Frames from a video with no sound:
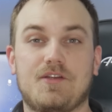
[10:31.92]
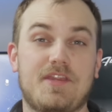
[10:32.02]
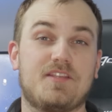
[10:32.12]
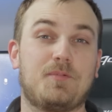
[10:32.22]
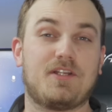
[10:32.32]
So I
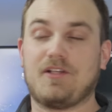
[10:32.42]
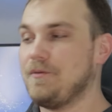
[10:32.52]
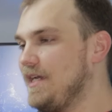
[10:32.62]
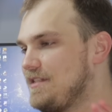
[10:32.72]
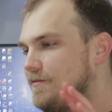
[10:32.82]
think it's pretty
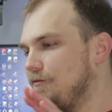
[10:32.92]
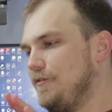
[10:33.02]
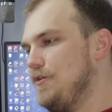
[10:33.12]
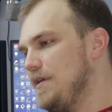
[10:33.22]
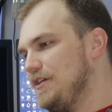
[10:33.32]
clear we got some
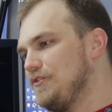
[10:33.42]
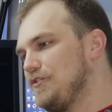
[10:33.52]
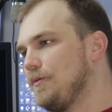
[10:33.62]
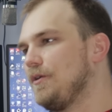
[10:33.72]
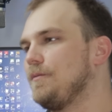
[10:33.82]
flow
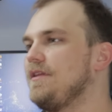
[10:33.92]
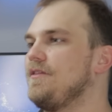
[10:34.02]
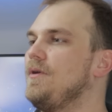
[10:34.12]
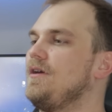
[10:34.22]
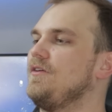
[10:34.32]
issues to work with.
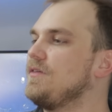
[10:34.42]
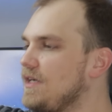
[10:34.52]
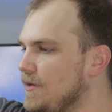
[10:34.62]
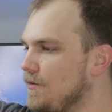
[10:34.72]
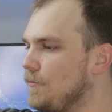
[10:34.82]
The water's
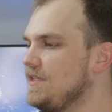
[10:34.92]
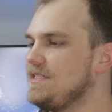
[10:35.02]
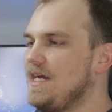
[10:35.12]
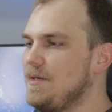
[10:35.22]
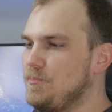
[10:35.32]
coming in one
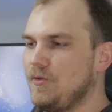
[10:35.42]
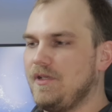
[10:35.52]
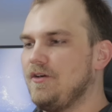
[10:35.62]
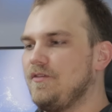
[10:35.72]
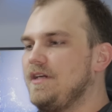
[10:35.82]
side,
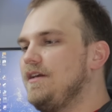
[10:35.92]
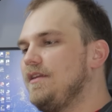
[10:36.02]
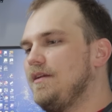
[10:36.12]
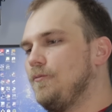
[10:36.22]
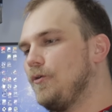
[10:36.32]
pooling over here,
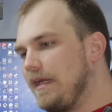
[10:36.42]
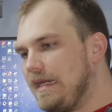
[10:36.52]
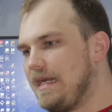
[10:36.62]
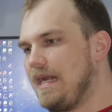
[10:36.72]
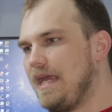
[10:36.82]
and then working
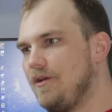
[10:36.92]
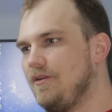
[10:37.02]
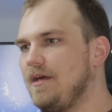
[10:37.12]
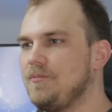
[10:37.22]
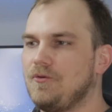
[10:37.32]
at an
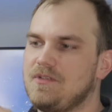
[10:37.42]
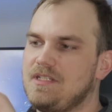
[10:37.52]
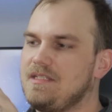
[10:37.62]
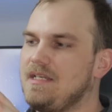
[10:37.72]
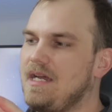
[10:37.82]
angle up towards
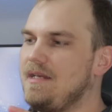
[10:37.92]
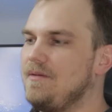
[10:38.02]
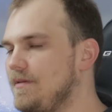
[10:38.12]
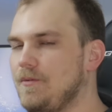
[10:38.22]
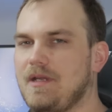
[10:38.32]
this side.
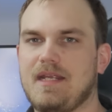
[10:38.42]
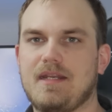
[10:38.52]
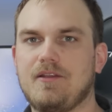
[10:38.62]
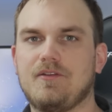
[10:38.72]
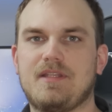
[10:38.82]
And we're kind of
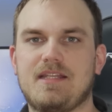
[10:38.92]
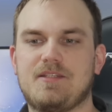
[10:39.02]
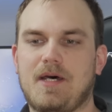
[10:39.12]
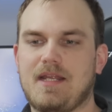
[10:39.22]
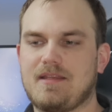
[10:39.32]
getting a little dead
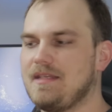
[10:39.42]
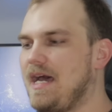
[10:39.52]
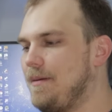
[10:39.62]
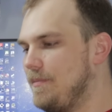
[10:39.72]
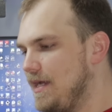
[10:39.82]
spot at the
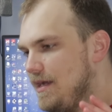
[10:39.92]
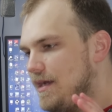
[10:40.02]
top.